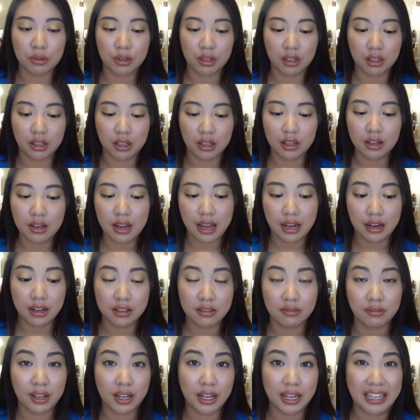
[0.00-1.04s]
really good and
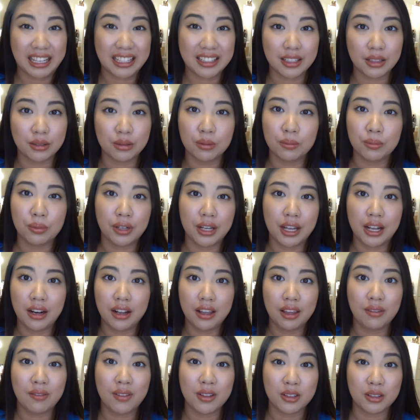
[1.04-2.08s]
it's very easy to
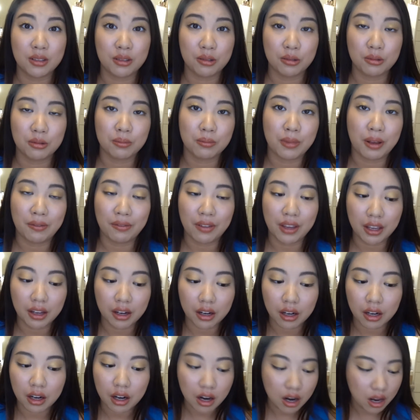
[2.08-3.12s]
blend even just use my
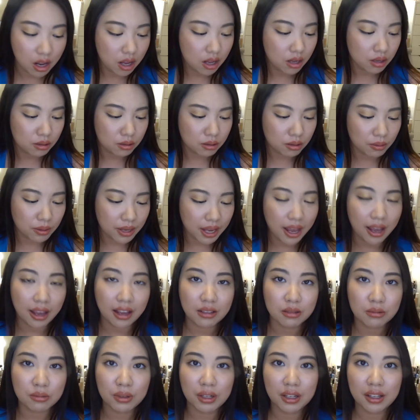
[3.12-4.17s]
finger so yeah
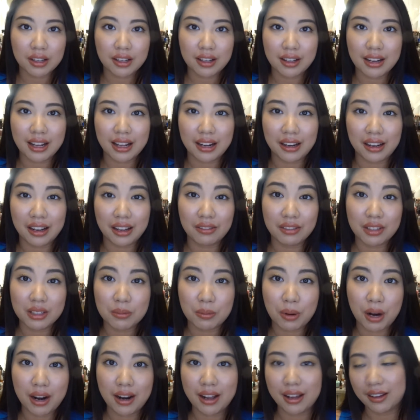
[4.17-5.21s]
it's really good i love this
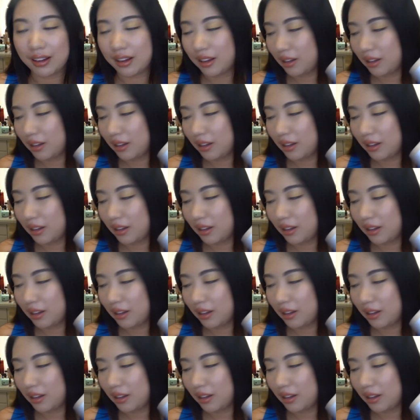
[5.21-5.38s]
product